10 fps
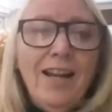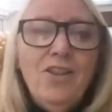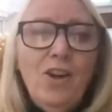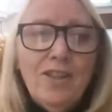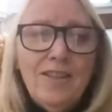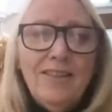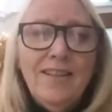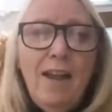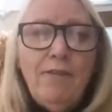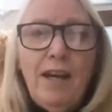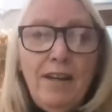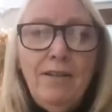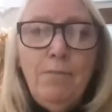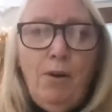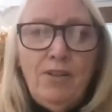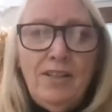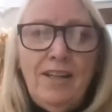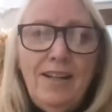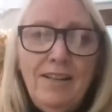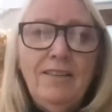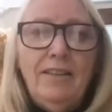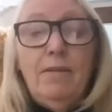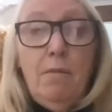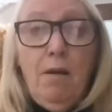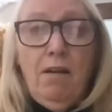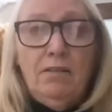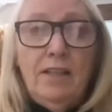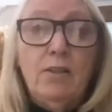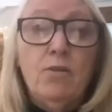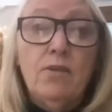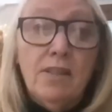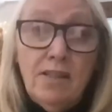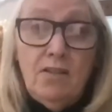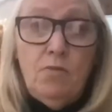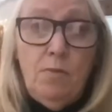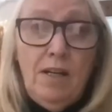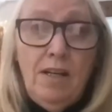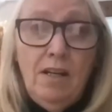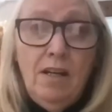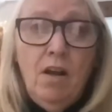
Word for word: I just didn't have anybody in Denmark that could teach me